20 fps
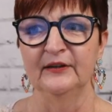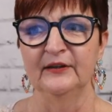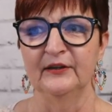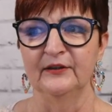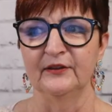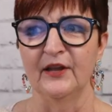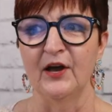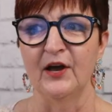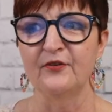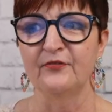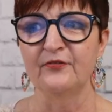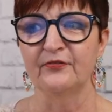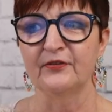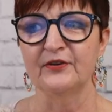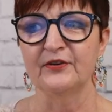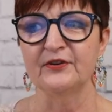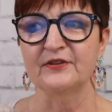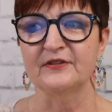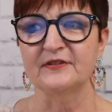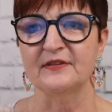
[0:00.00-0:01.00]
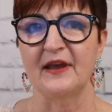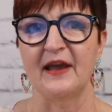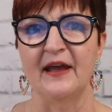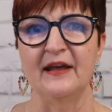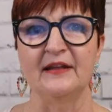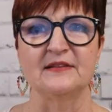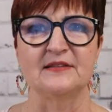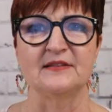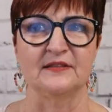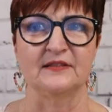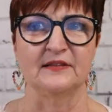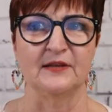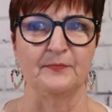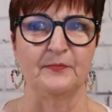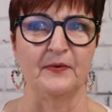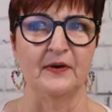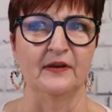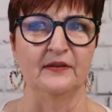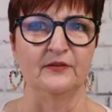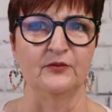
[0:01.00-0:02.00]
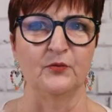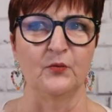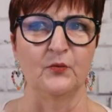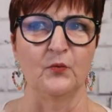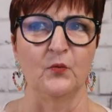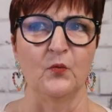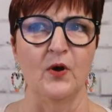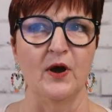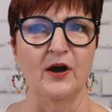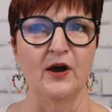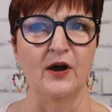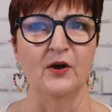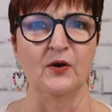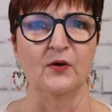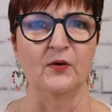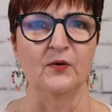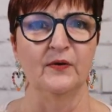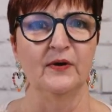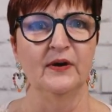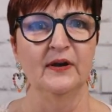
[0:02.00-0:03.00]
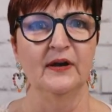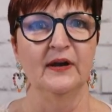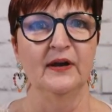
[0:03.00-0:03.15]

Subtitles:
loafers and slip-ons. Whoa.